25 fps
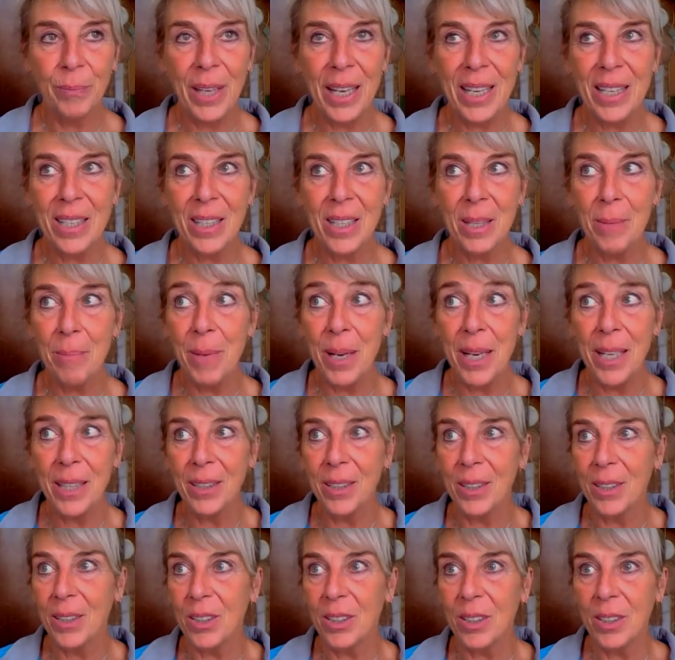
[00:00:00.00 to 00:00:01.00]

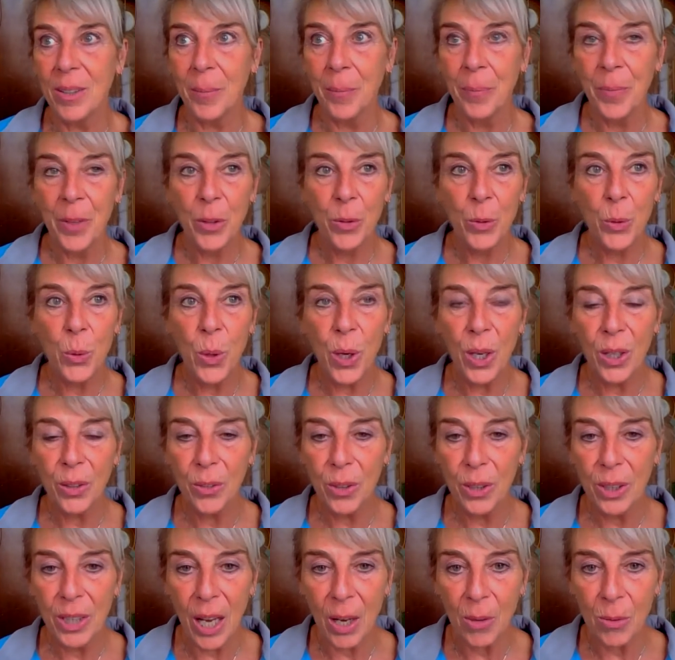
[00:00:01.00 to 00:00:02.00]
estimated
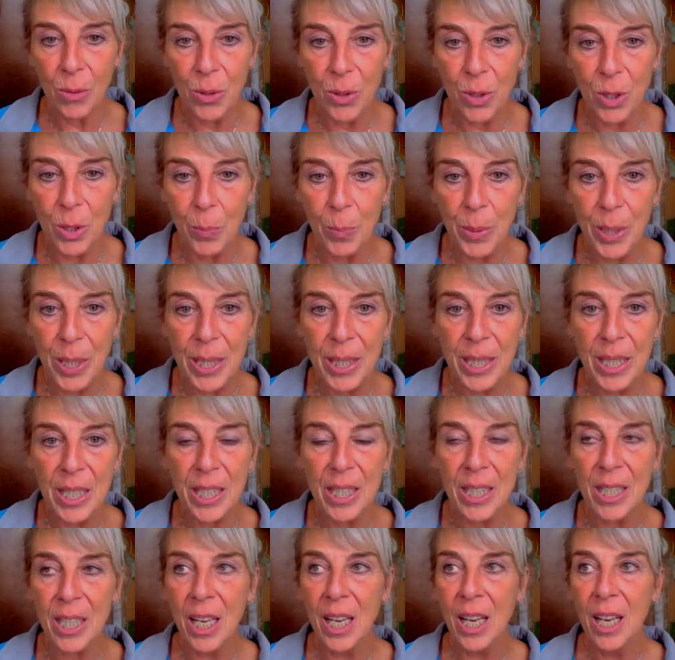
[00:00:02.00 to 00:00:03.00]
200,000
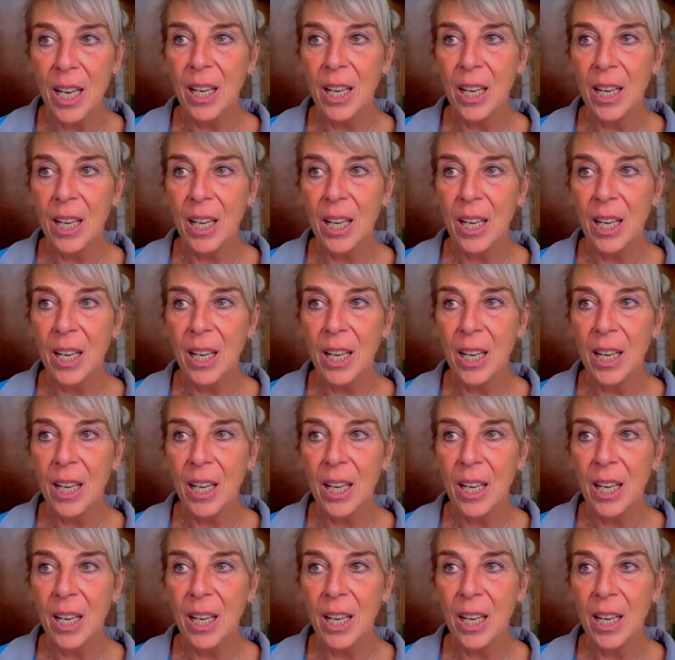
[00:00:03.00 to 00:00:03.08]
species,